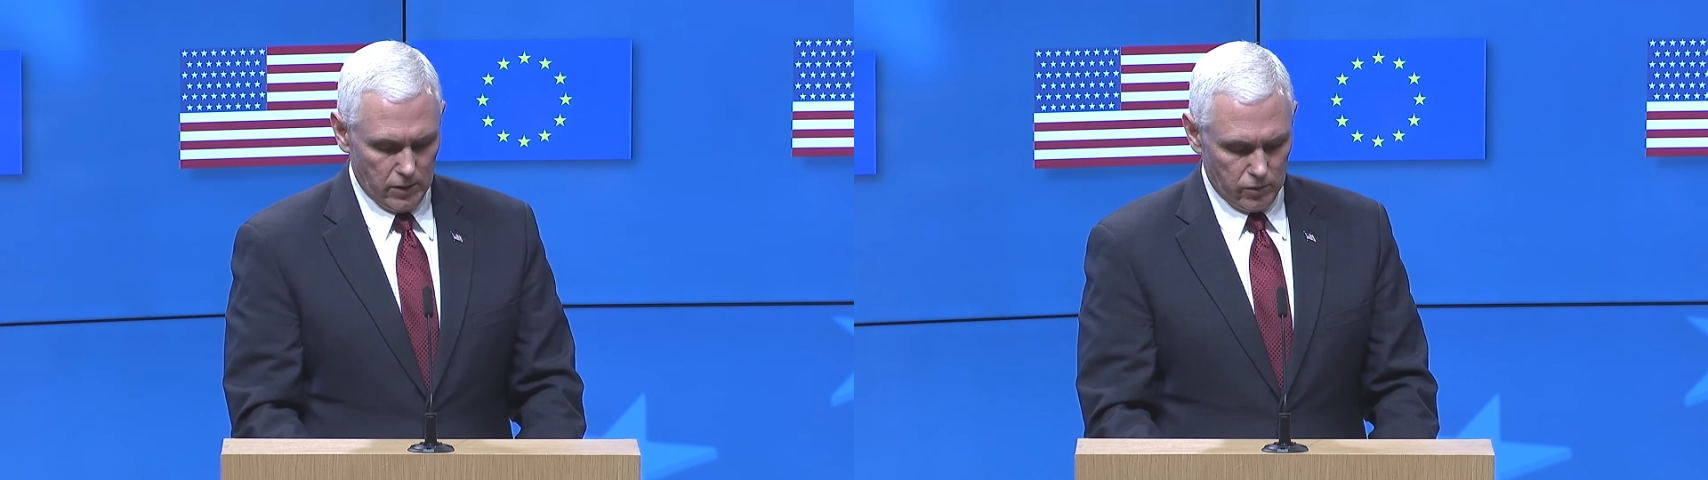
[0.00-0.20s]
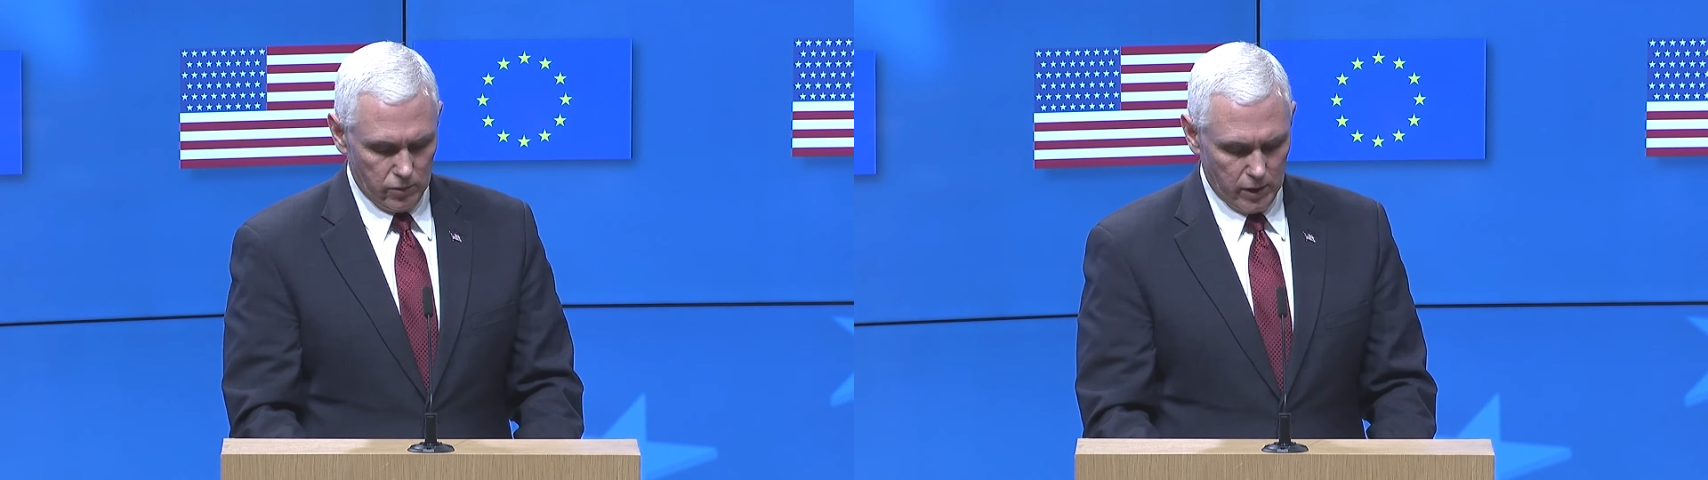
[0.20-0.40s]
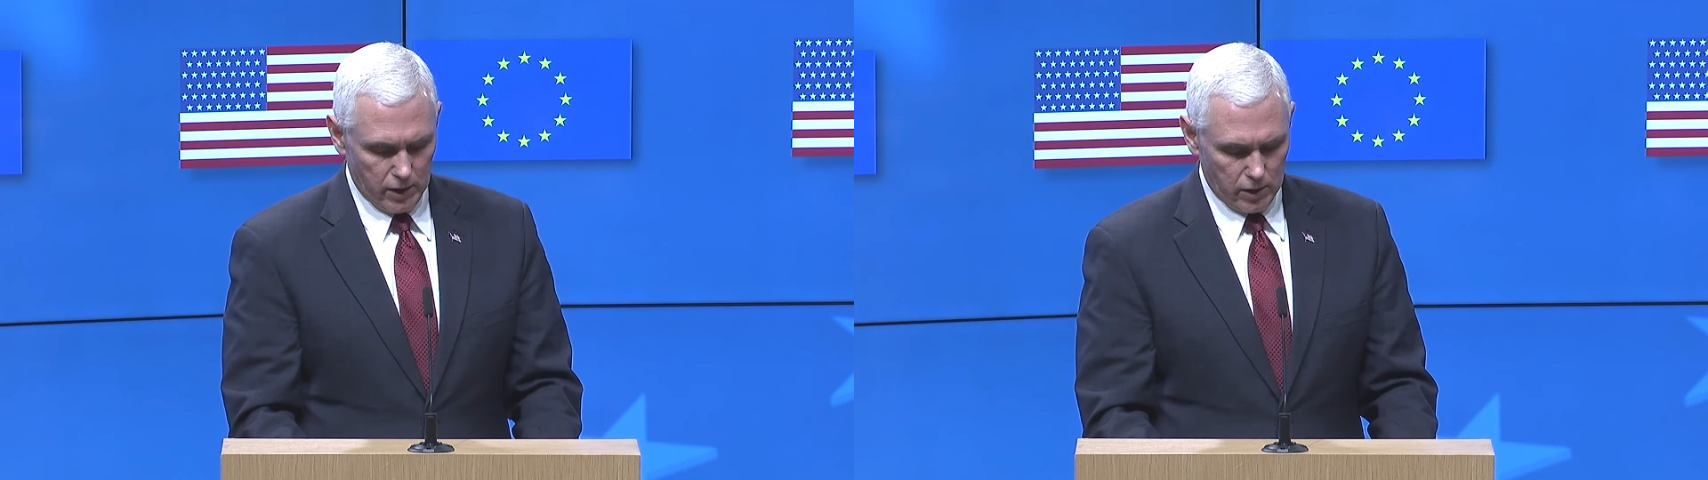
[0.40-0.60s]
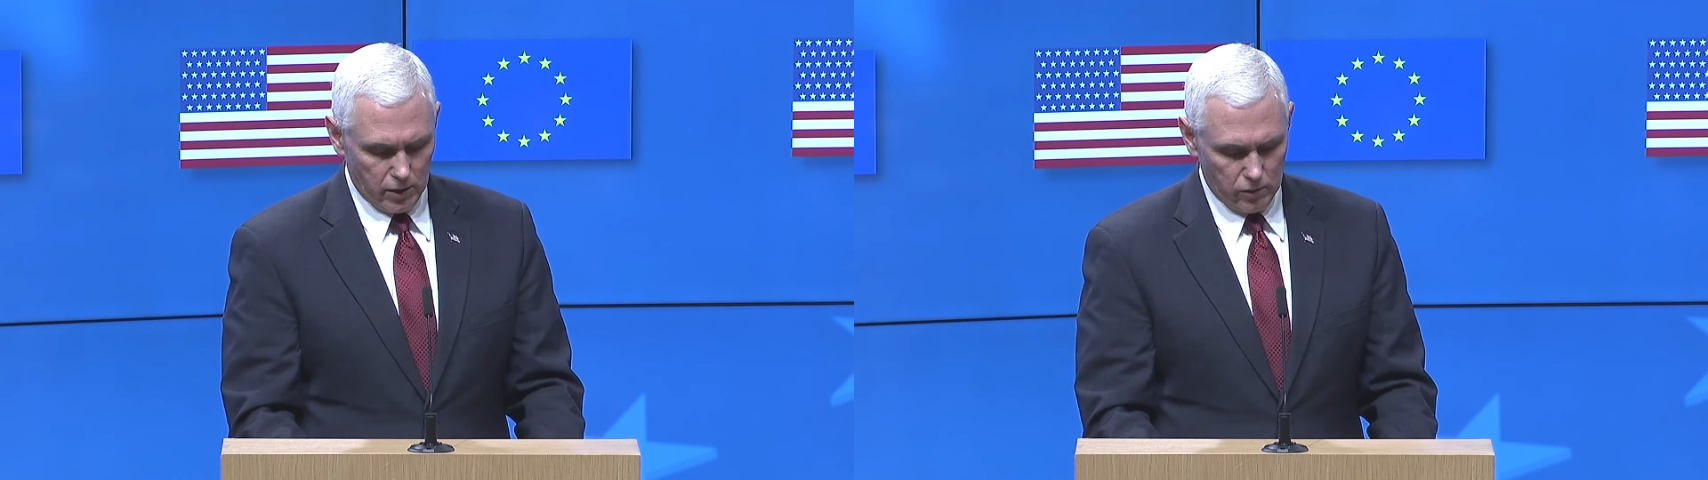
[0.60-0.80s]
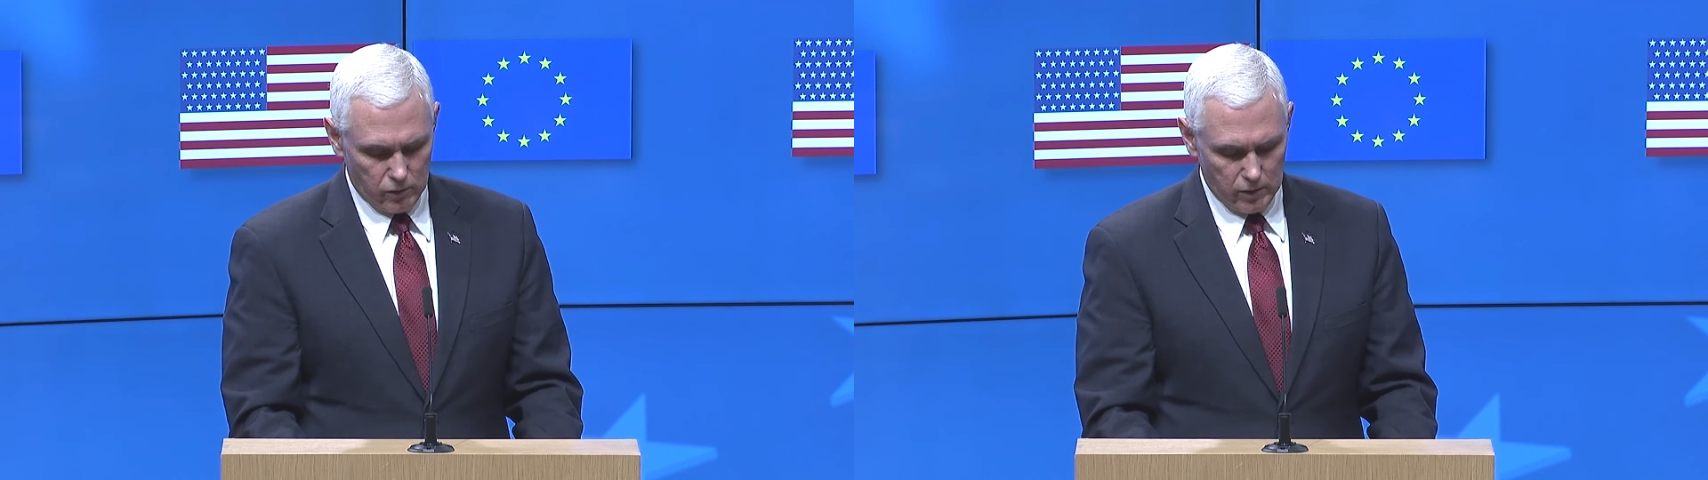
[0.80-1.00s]
through
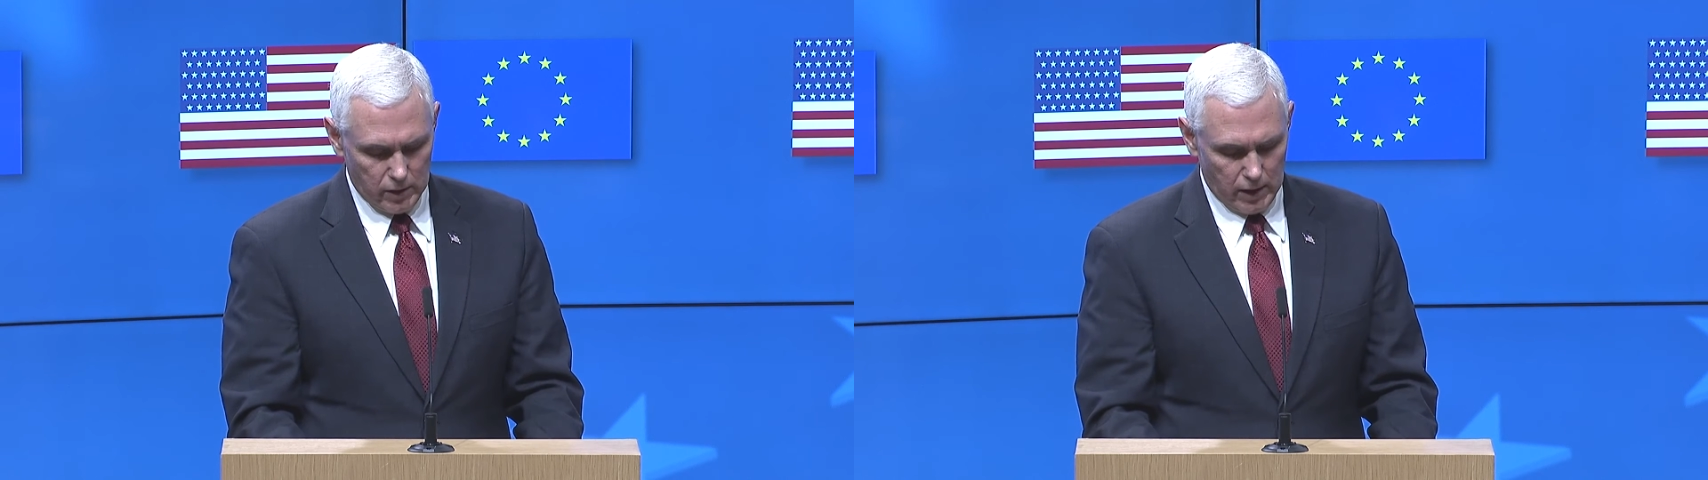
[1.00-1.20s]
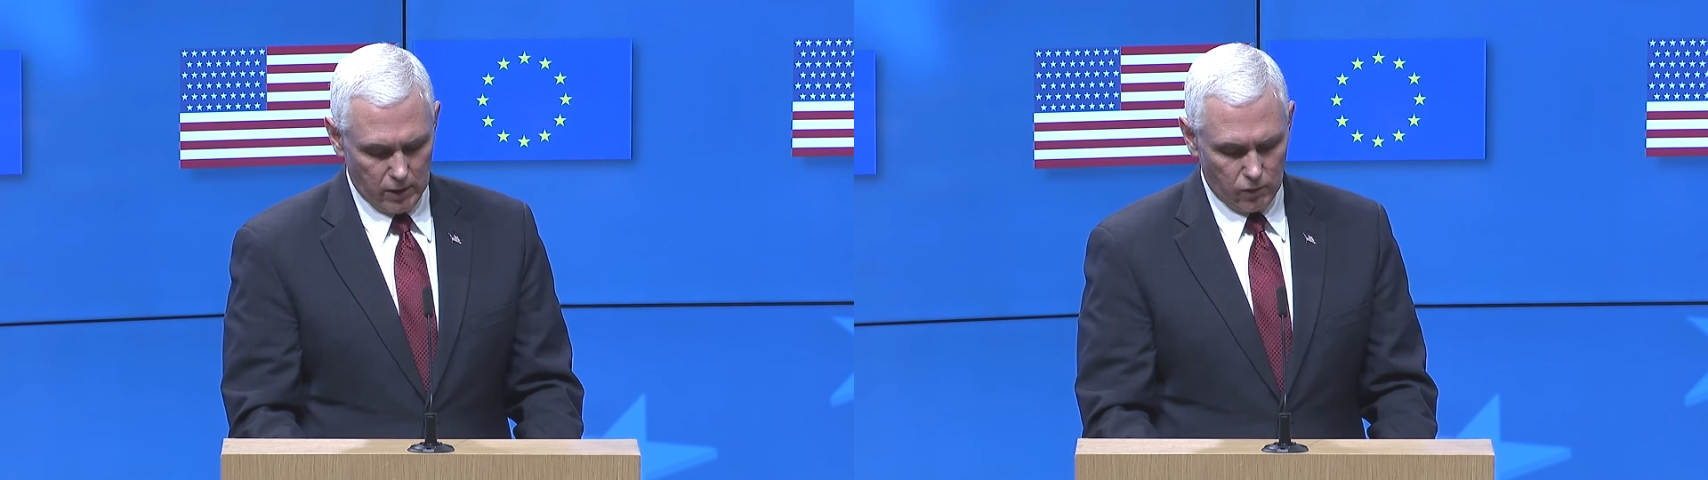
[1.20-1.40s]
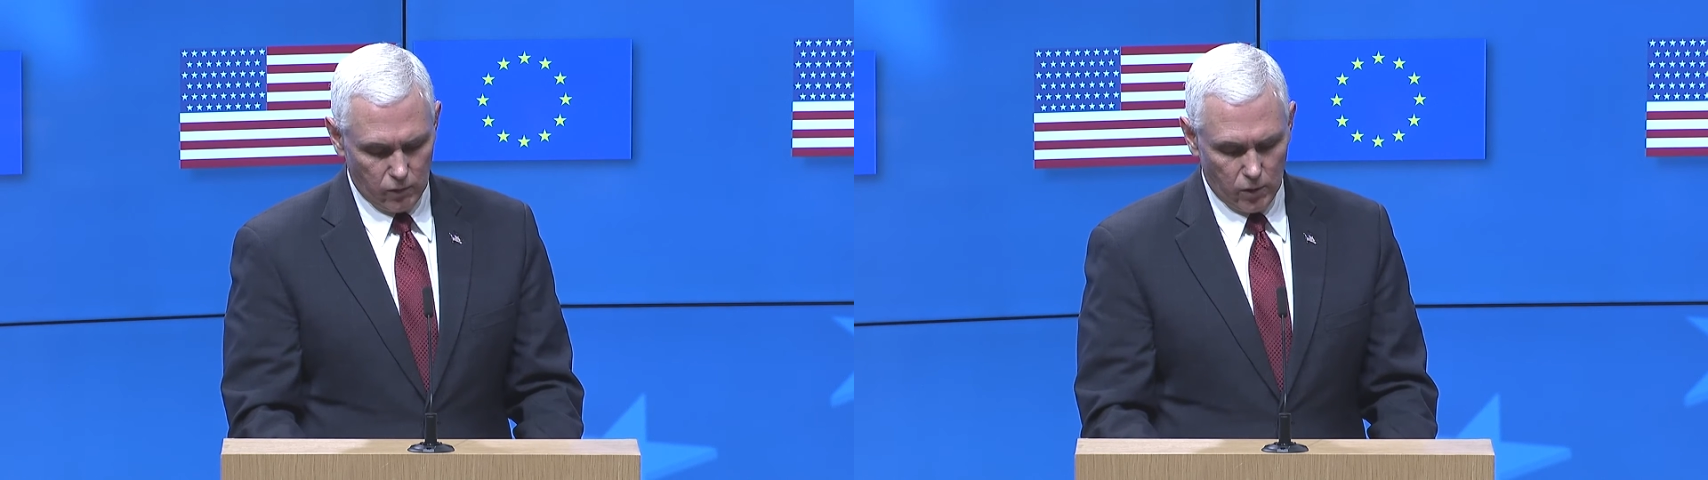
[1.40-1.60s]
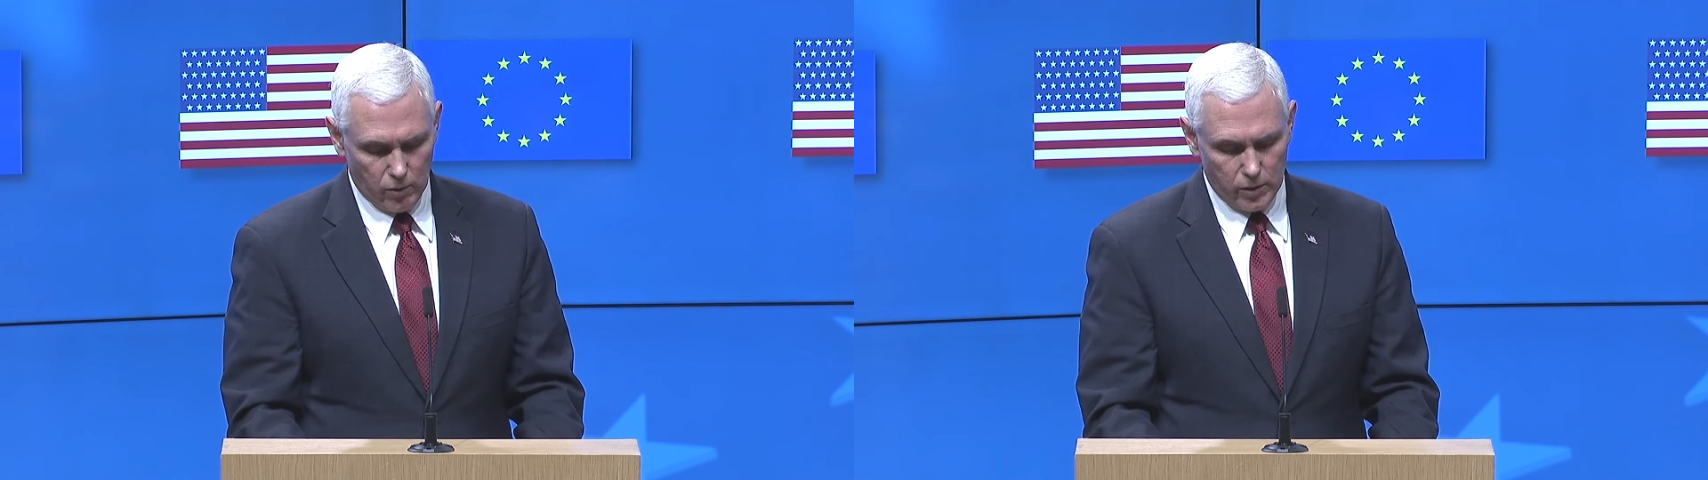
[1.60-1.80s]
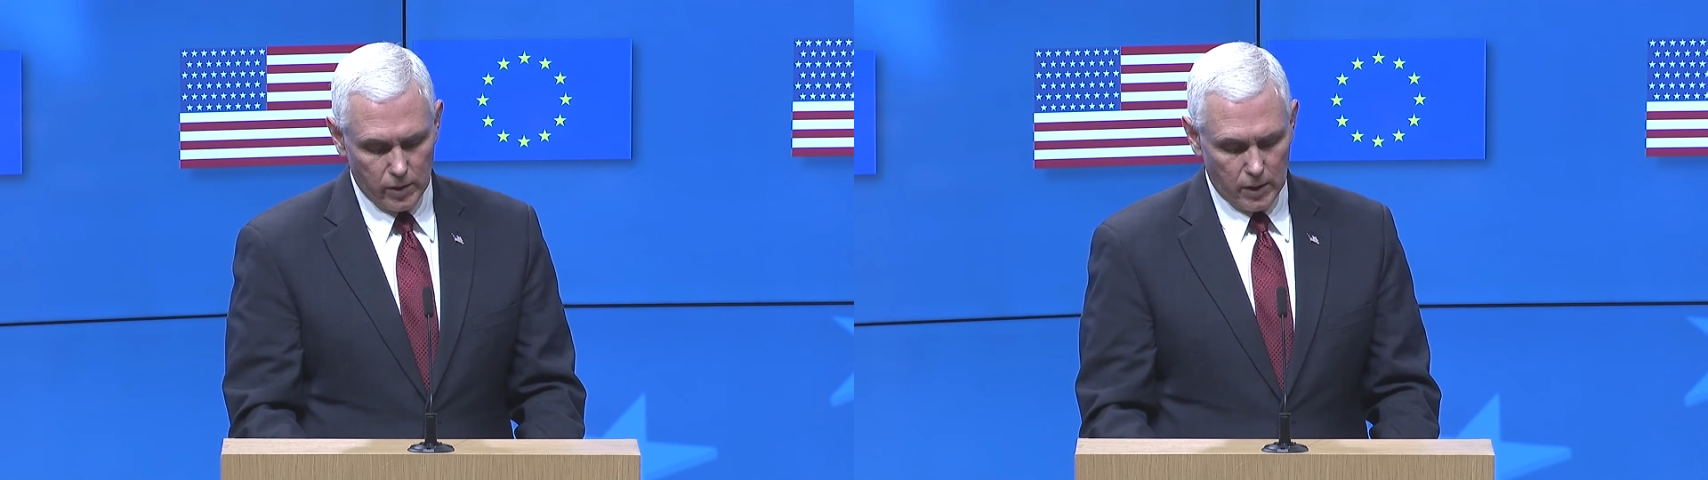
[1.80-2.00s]
NATO's Enhanced
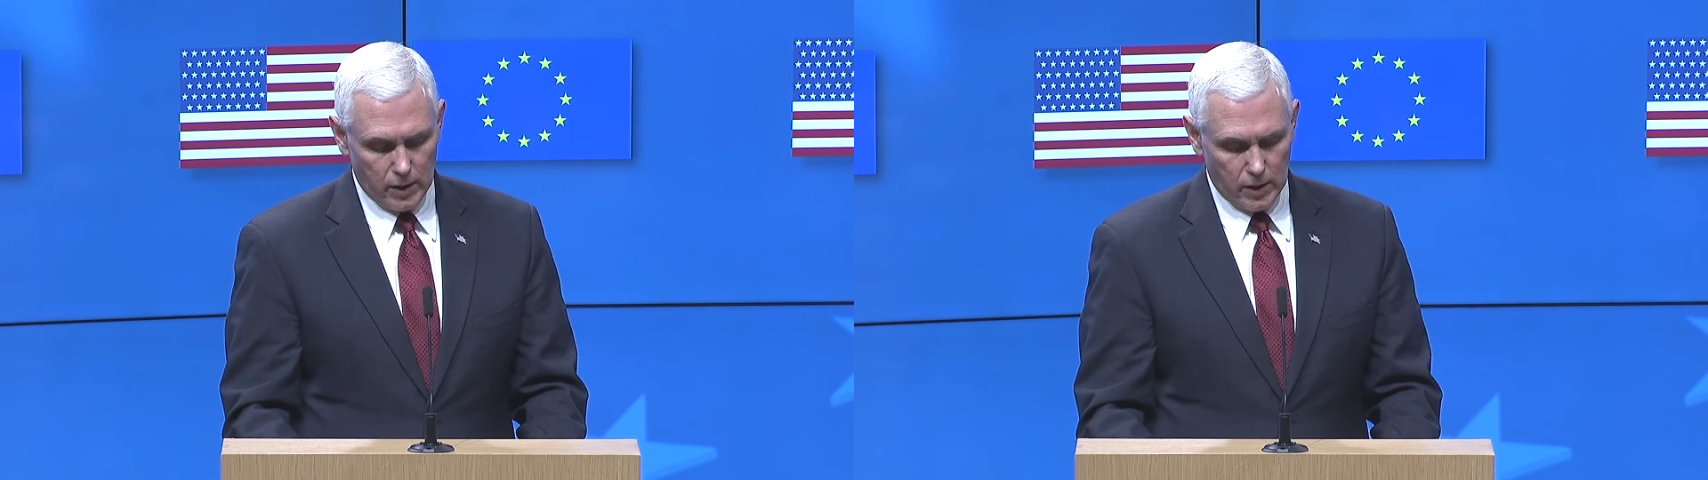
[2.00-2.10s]
Forward